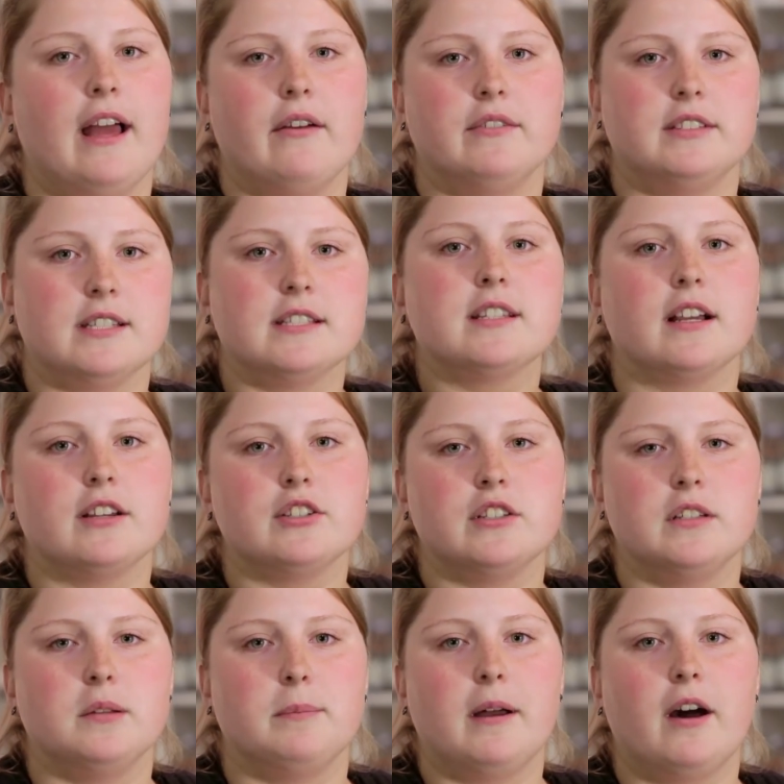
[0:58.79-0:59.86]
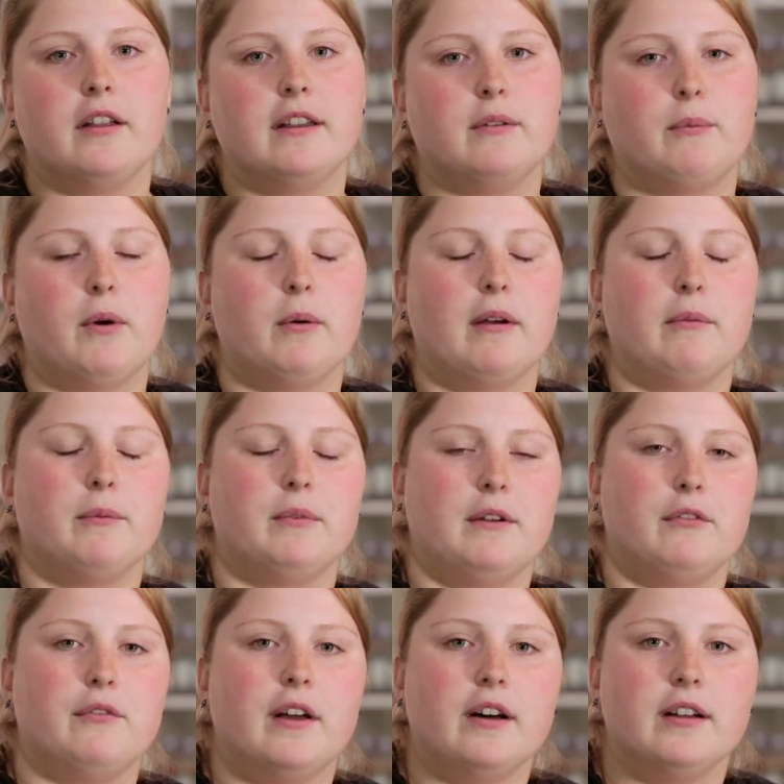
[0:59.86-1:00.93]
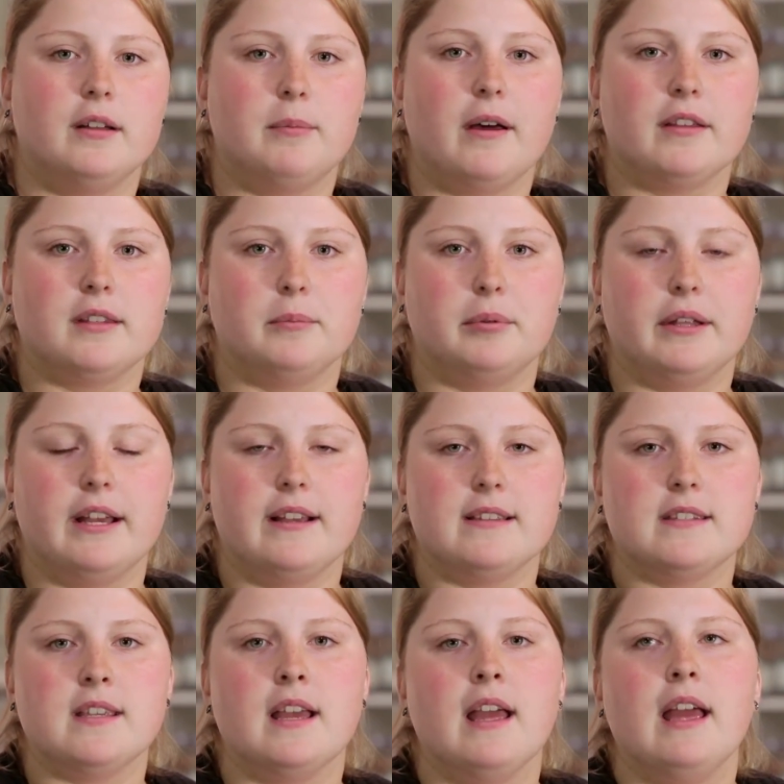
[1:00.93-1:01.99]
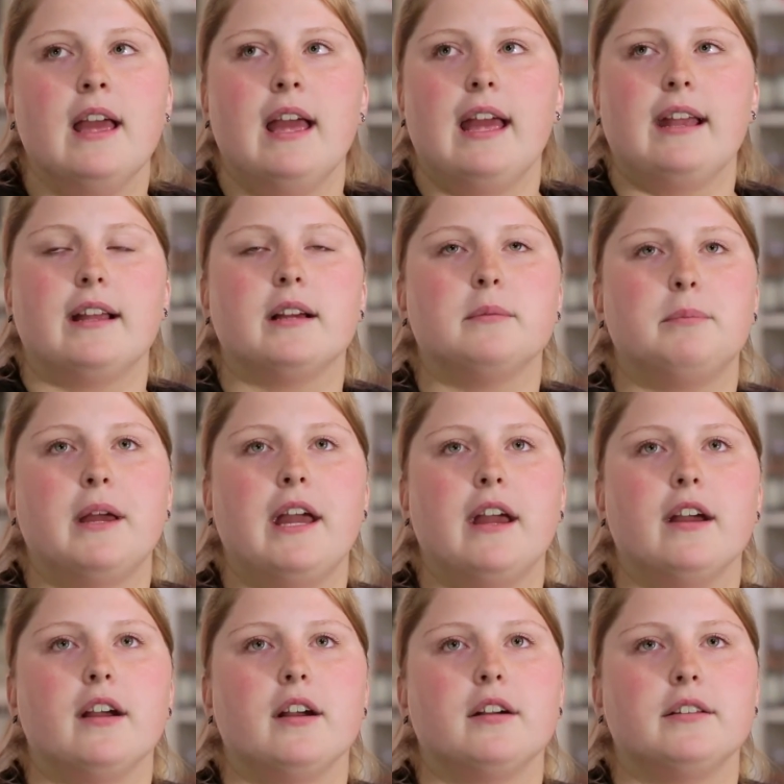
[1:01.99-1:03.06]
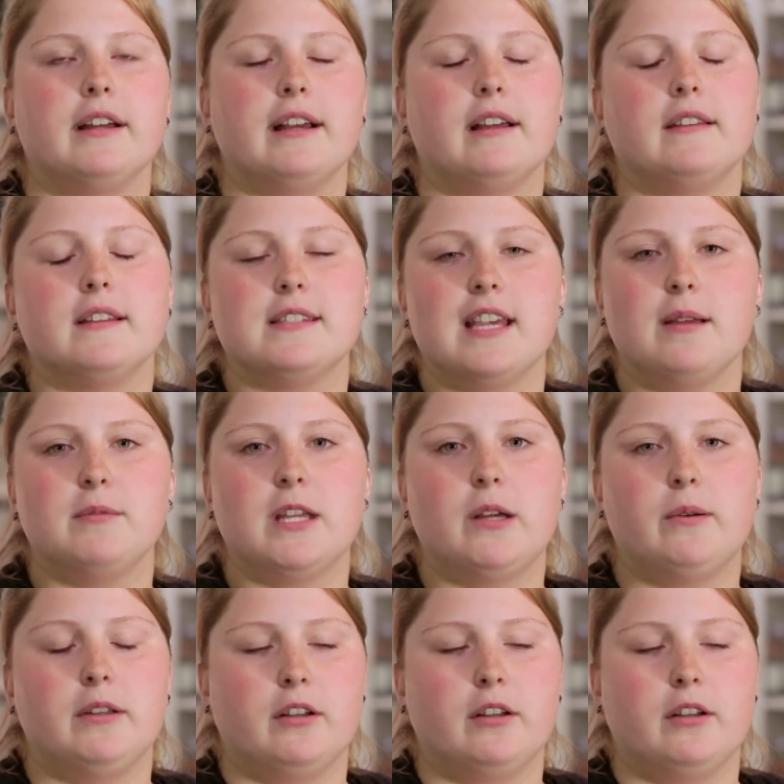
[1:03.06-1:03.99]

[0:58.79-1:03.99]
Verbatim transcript: have a discussion about it, what we felt about the place, and compare. Like in the same day,